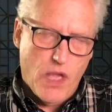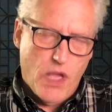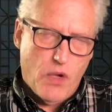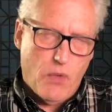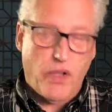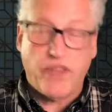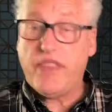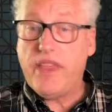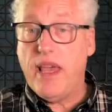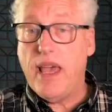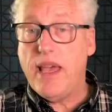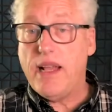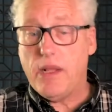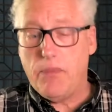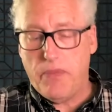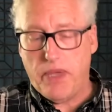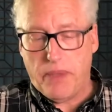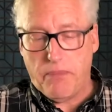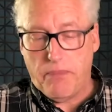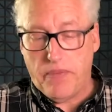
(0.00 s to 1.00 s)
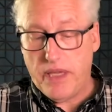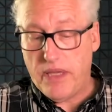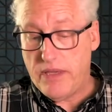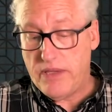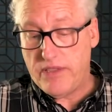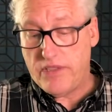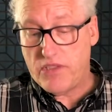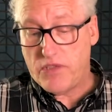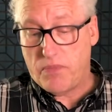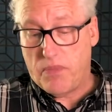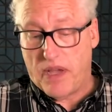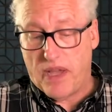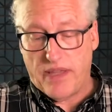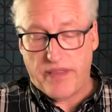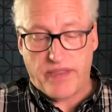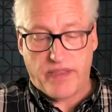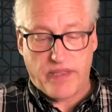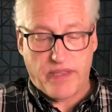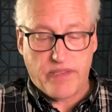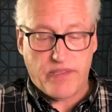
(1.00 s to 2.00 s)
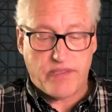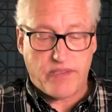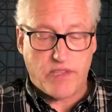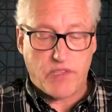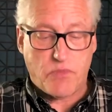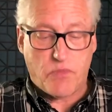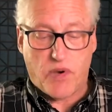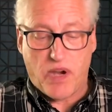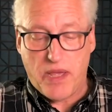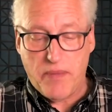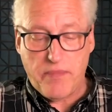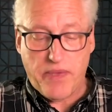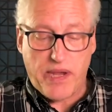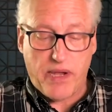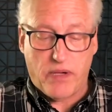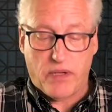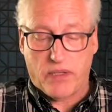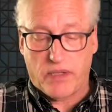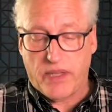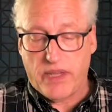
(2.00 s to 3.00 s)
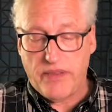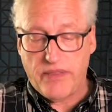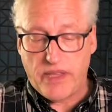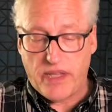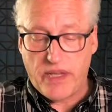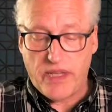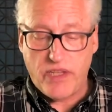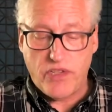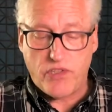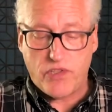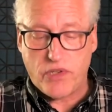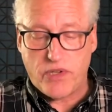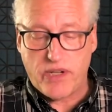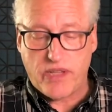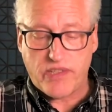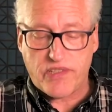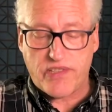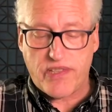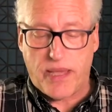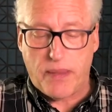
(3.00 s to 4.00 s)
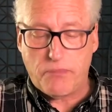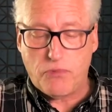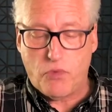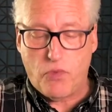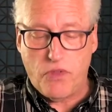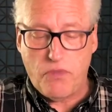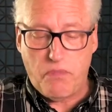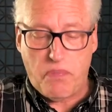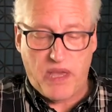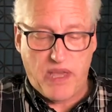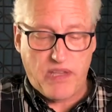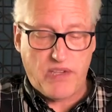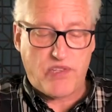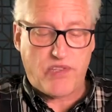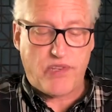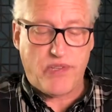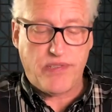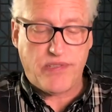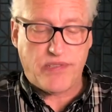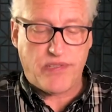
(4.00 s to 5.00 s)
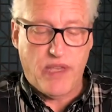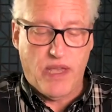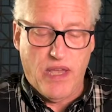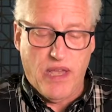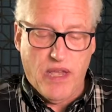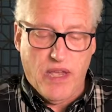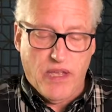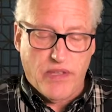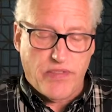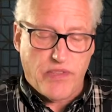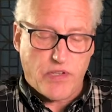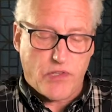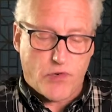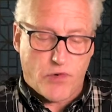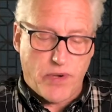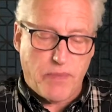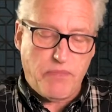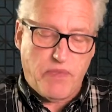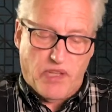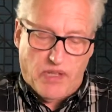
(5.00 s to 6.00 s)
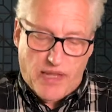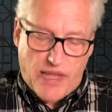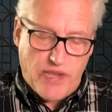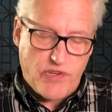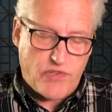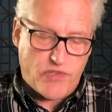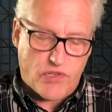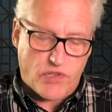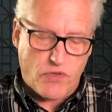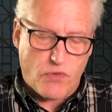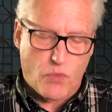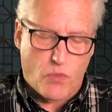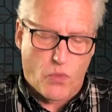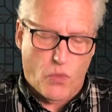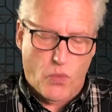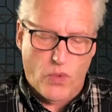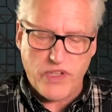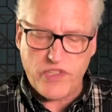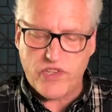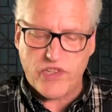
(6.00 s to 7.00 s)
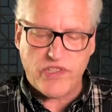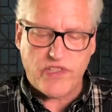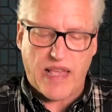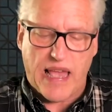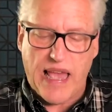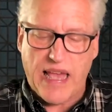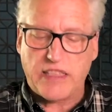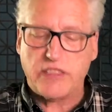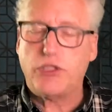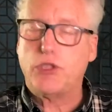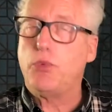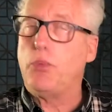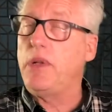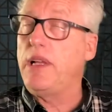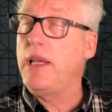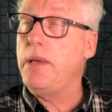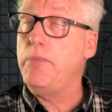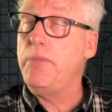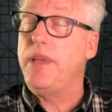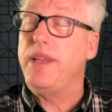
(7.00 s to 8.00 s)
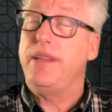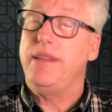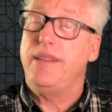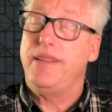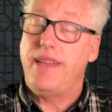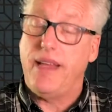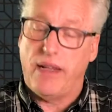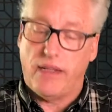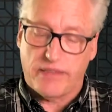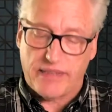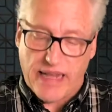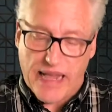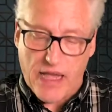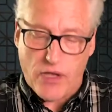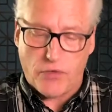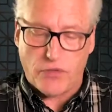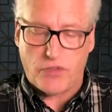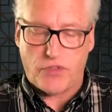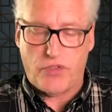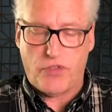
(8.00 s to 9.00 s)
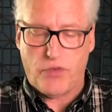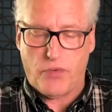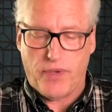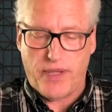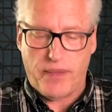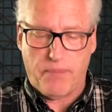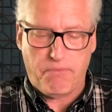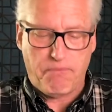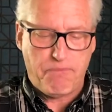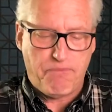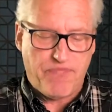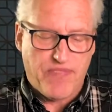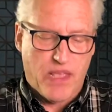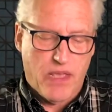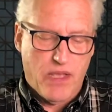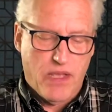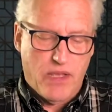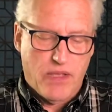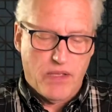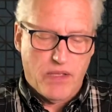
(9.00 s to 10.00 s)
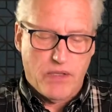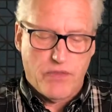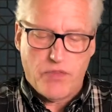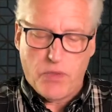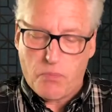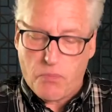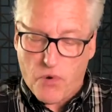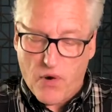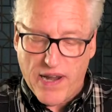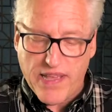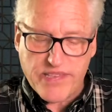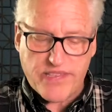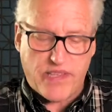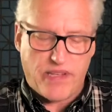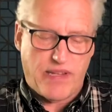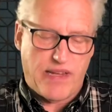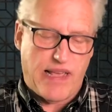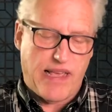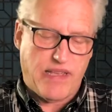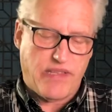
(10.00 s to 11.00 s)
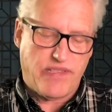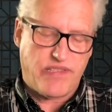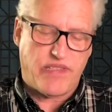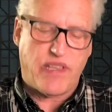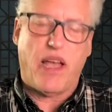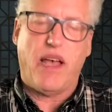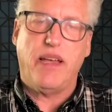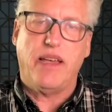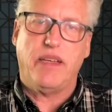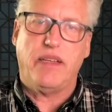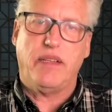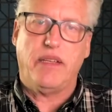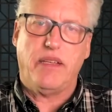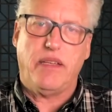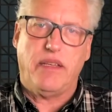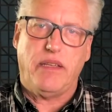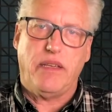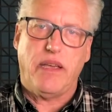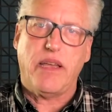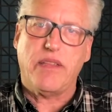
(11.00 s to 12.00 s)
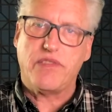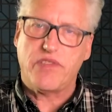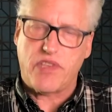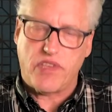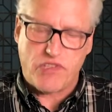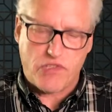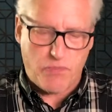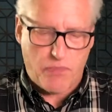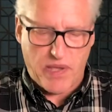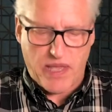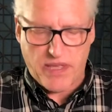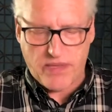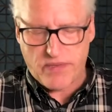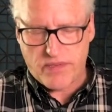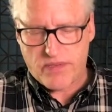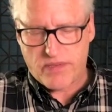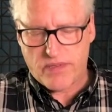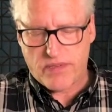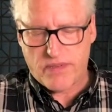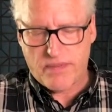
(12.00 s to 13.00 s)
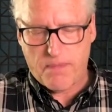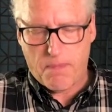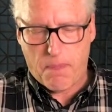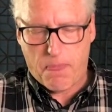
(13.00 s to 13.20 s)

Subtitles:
What the enemy means by this is primarily that he should accept with patience the tribulation which has actually been dealt out to him, the present anxiety and suspense.